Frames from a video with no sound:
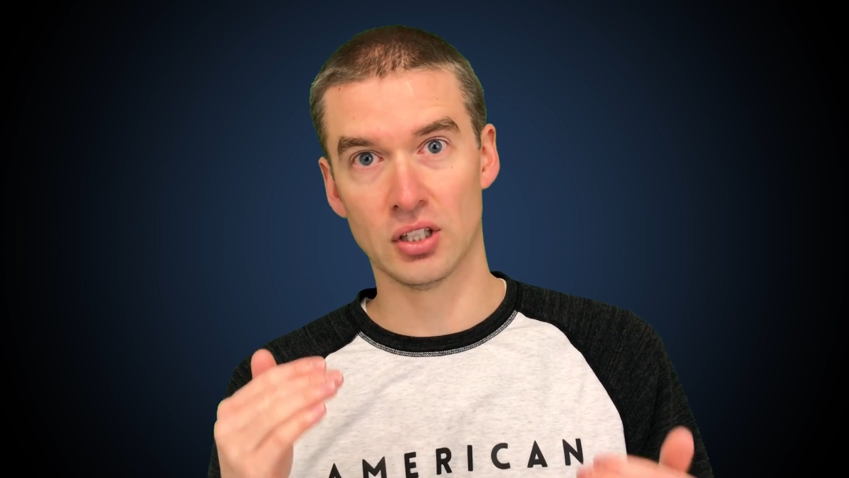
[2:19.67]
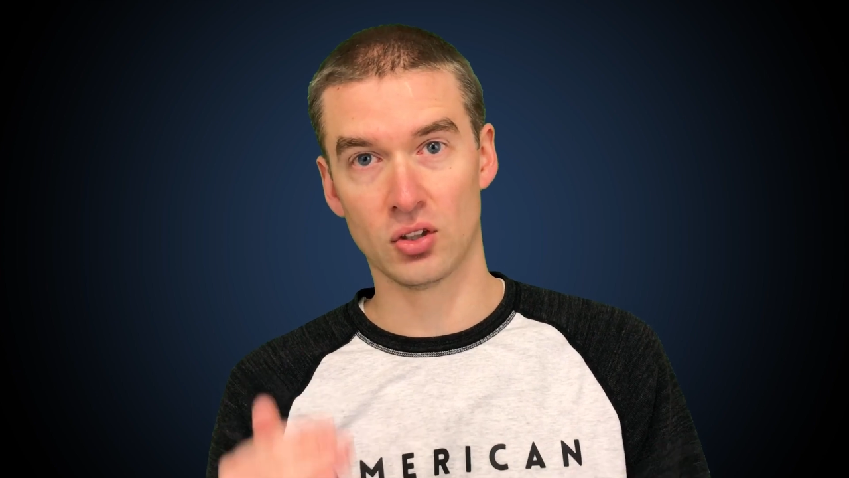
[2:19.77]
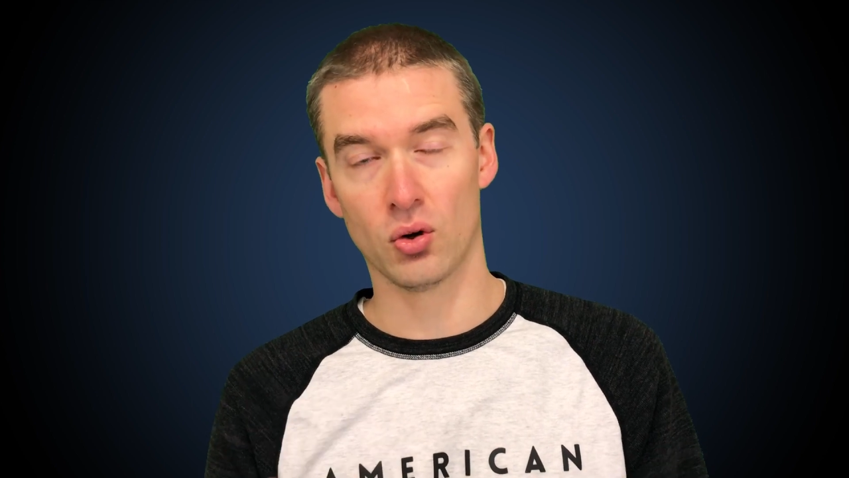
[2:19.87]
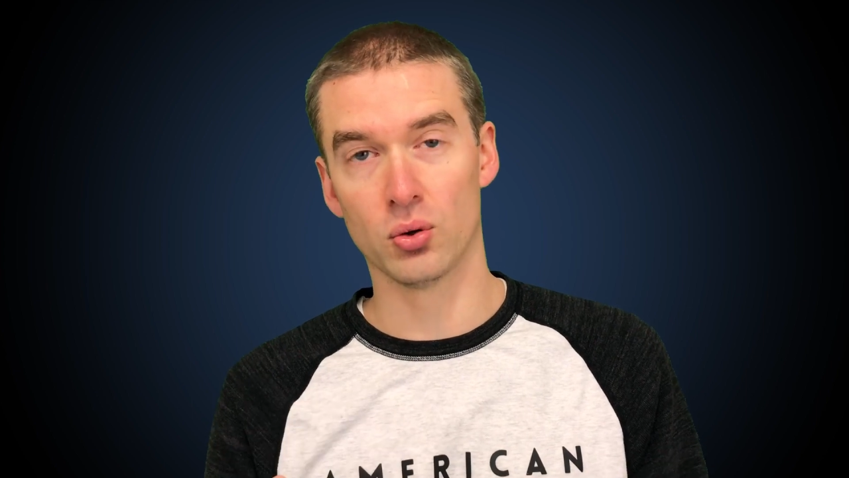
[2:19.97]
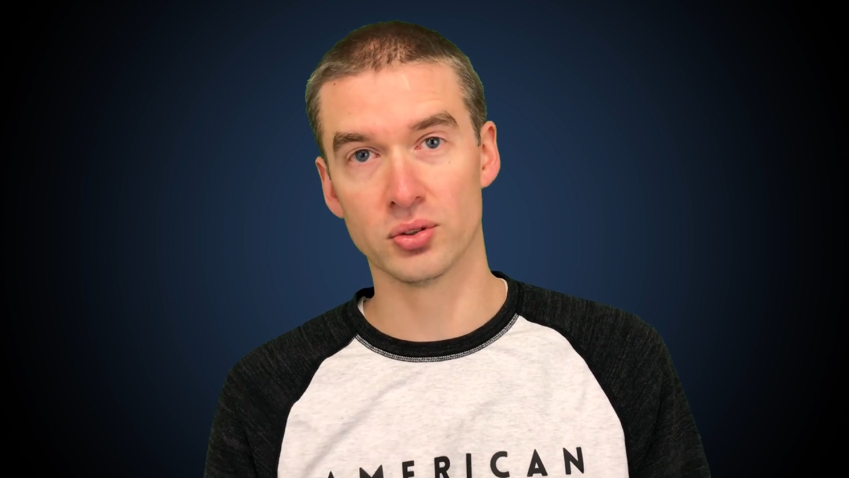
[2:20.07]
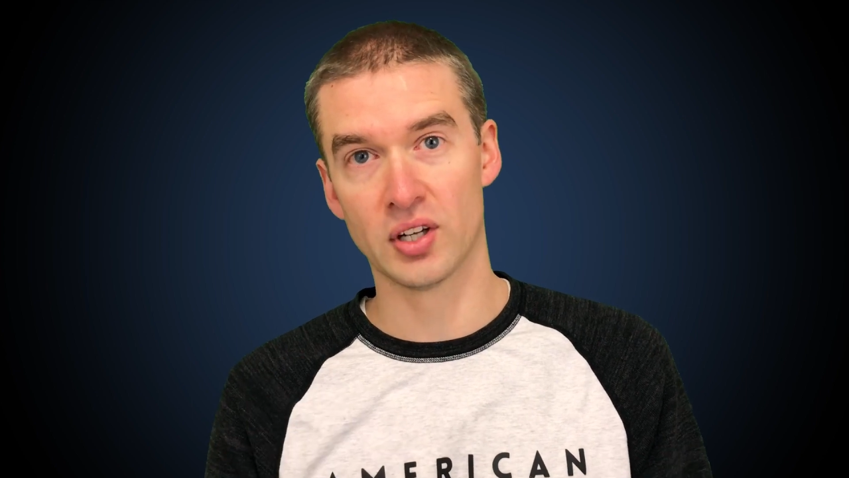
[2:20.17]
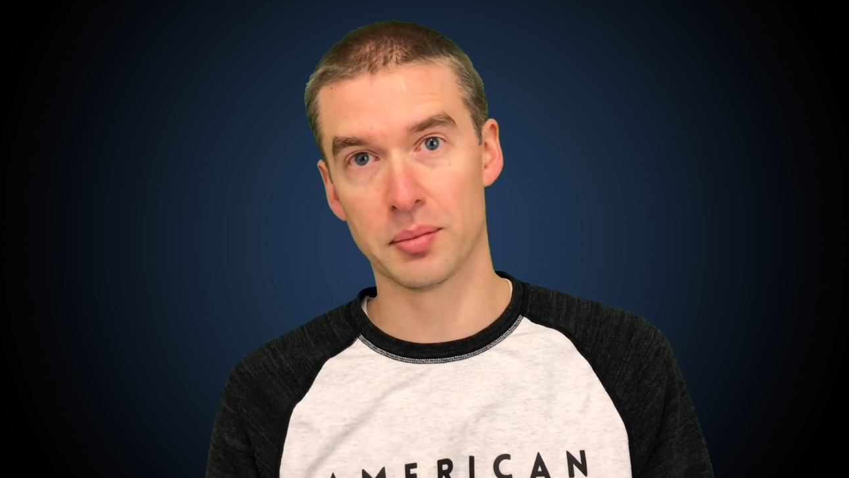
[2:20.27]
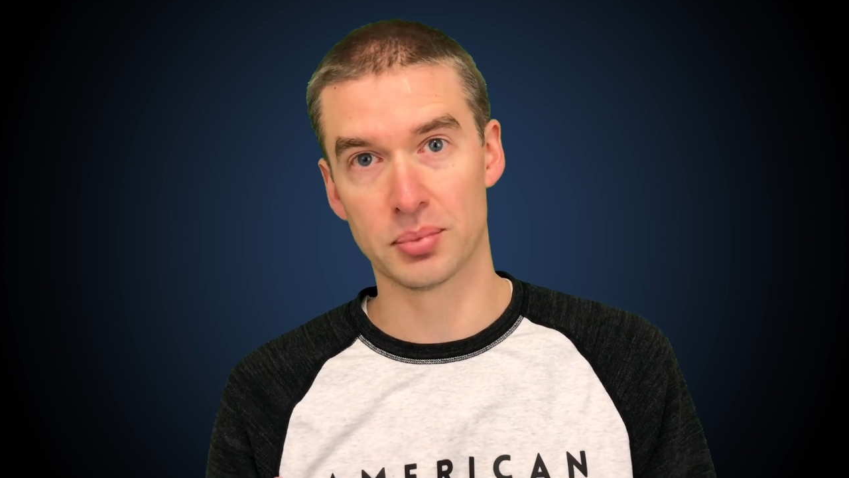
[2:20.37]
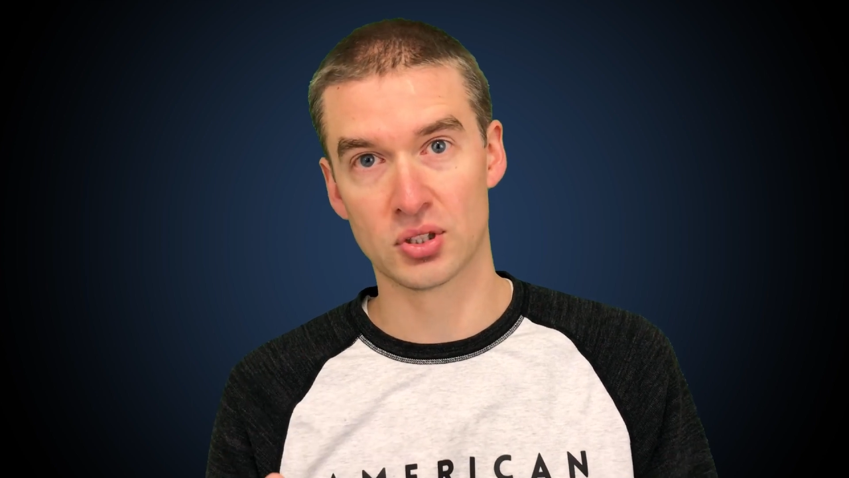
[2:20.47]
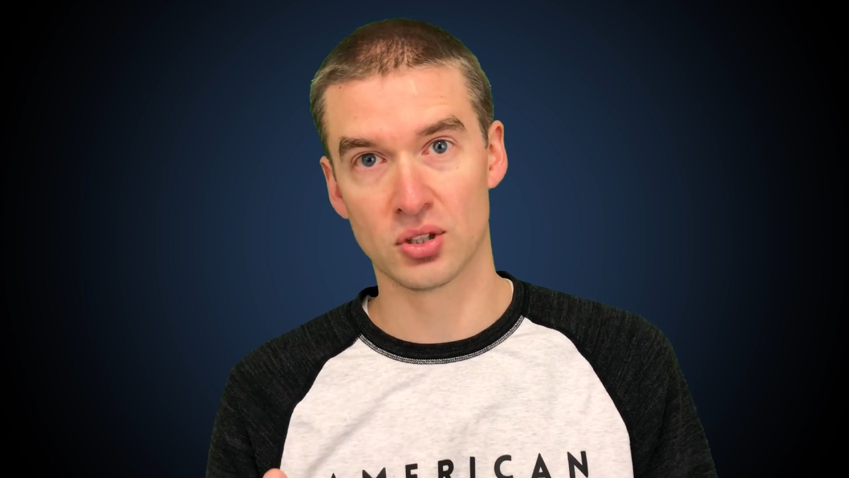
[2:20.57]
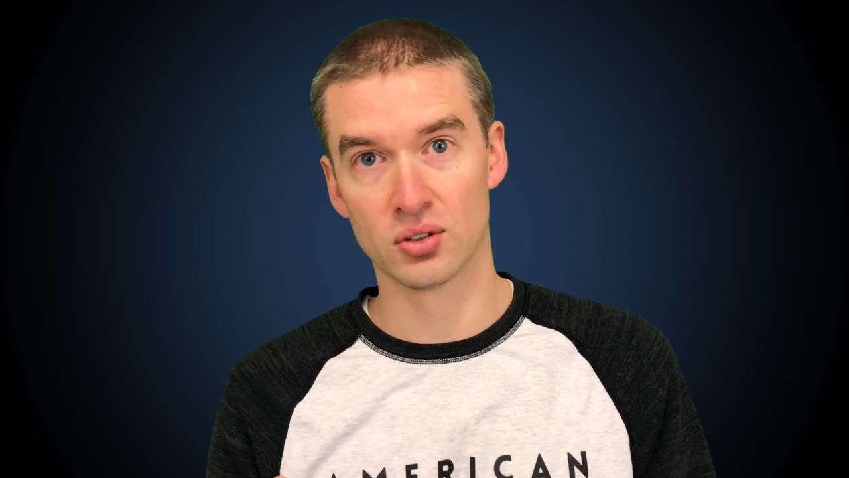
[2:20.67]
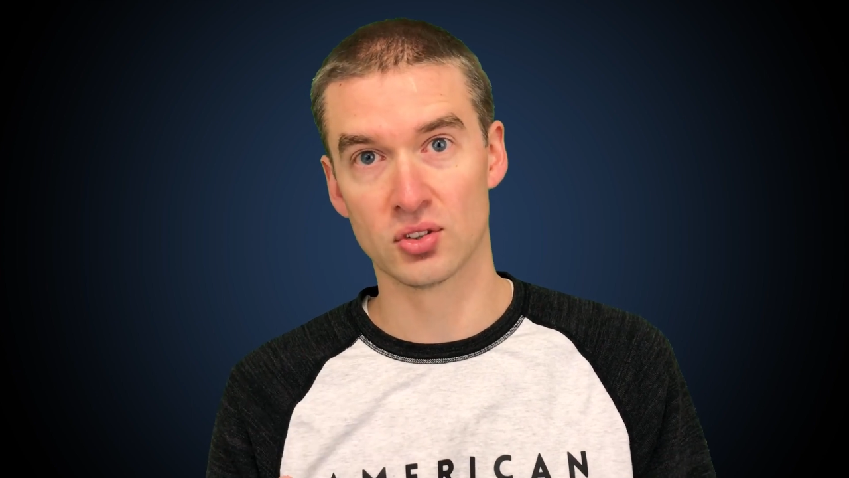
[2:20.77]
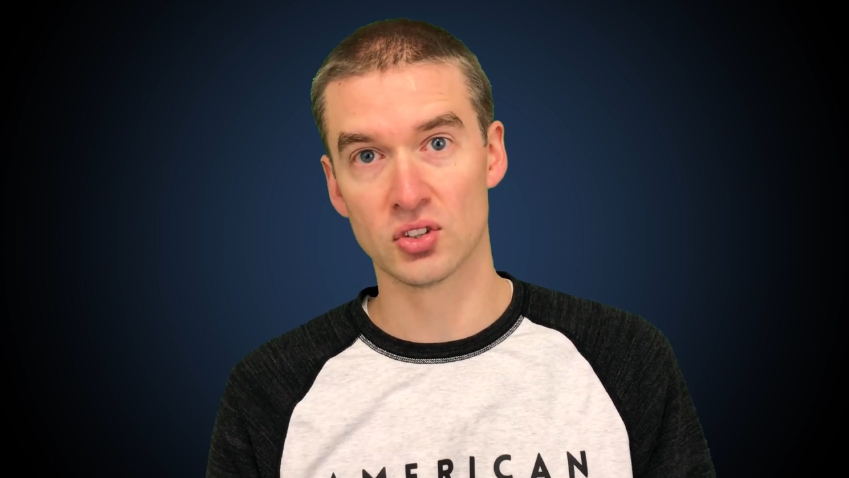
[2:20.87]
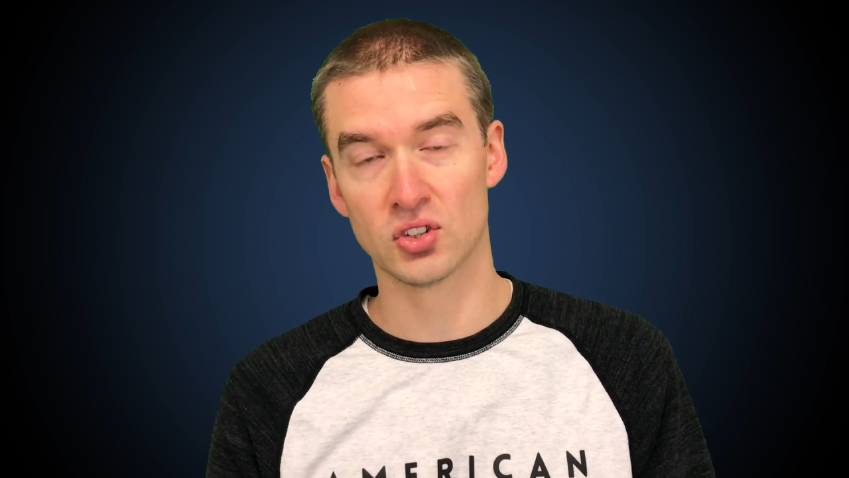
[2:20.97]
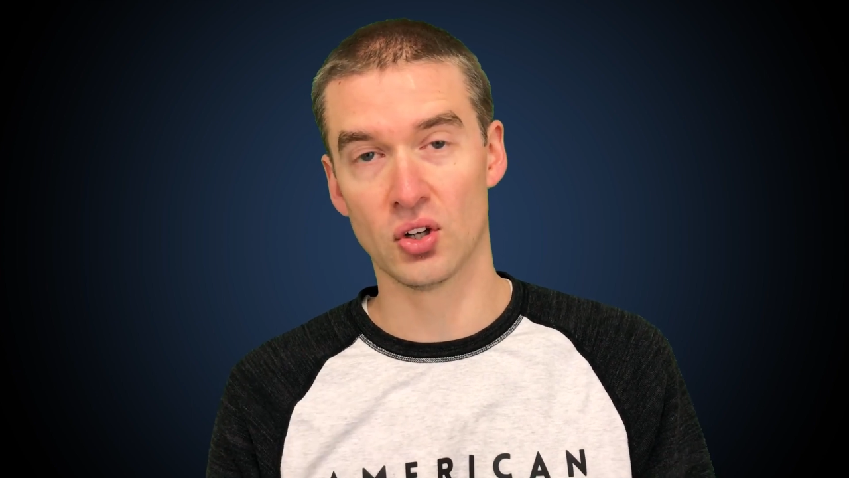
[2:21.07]
in cold
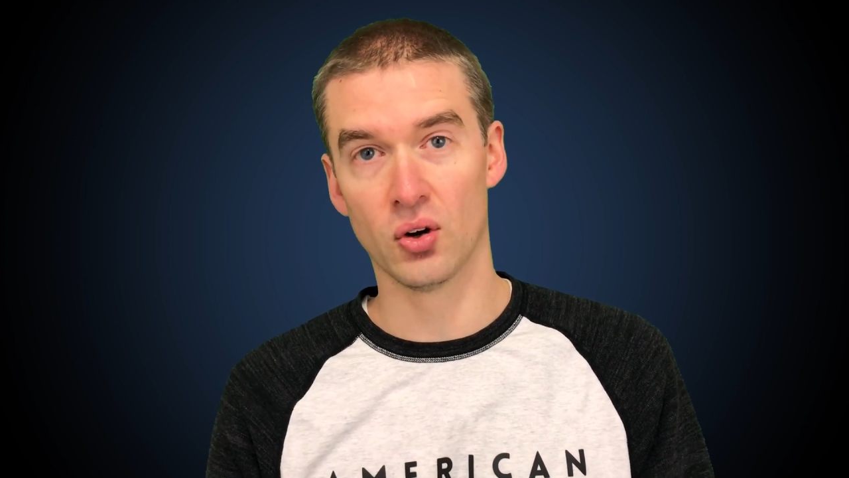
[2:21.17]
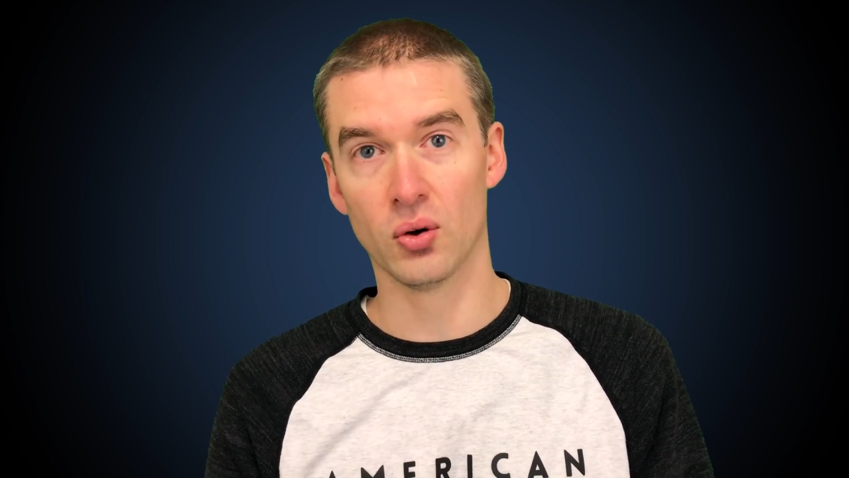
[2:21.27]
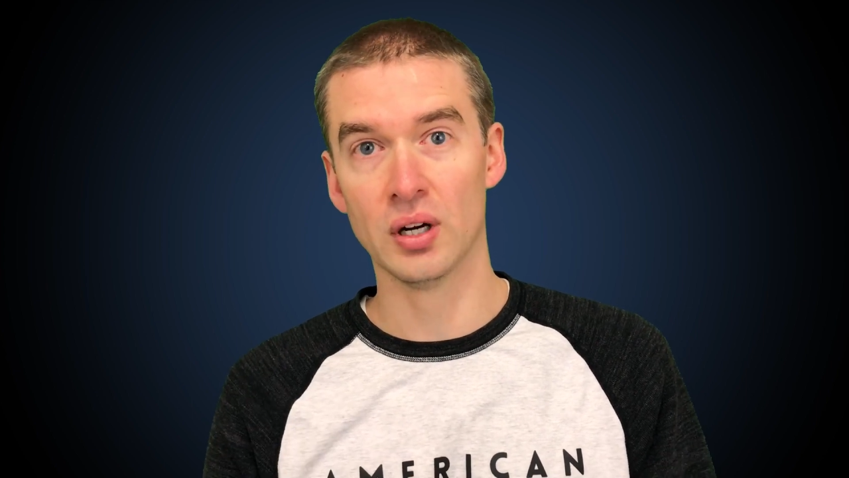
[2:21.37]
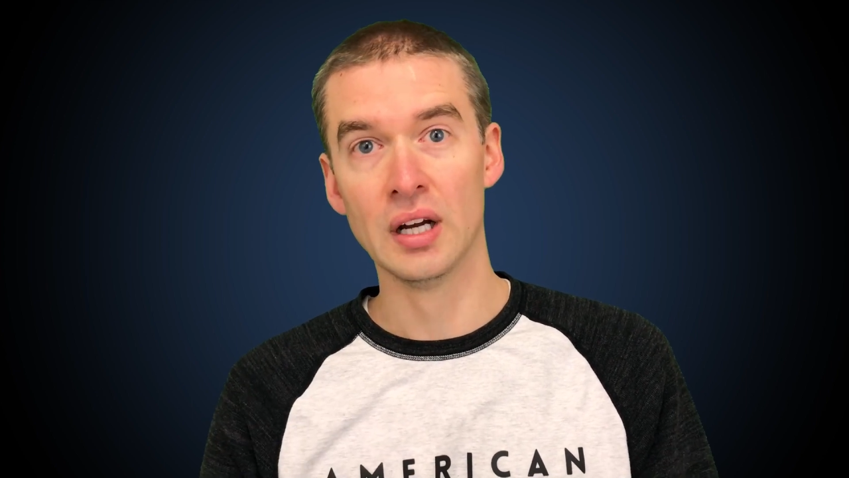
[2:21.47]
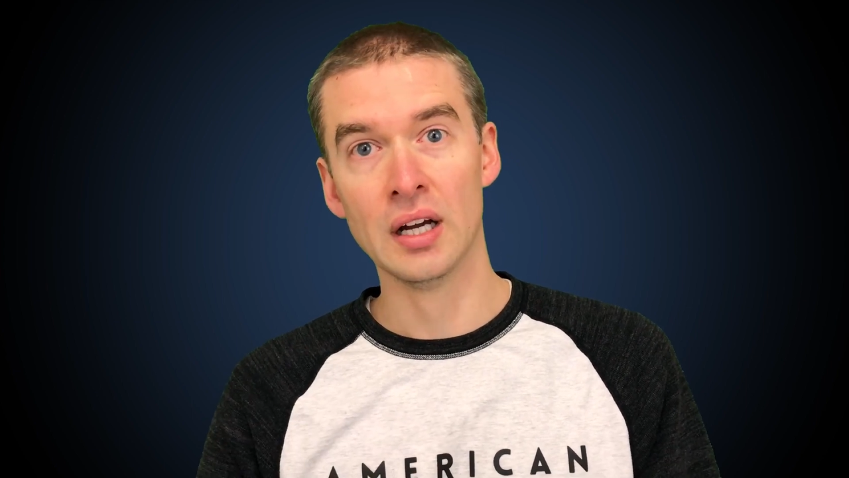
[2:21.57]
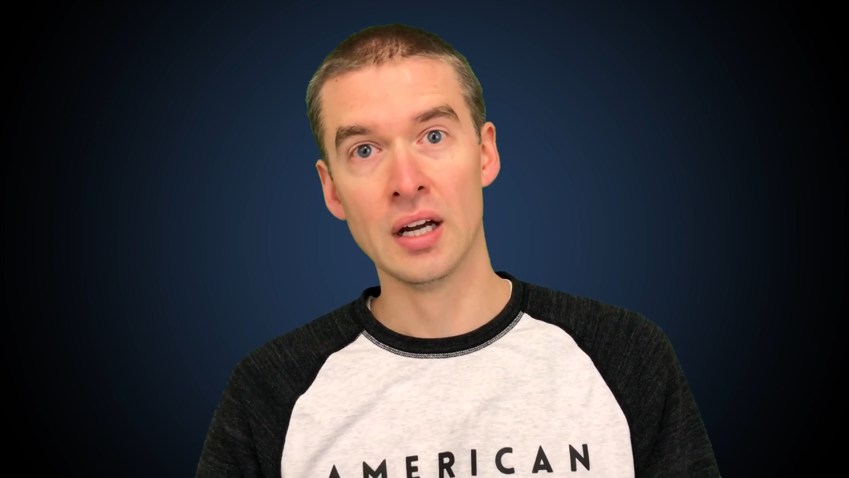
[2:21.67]
temperatures. So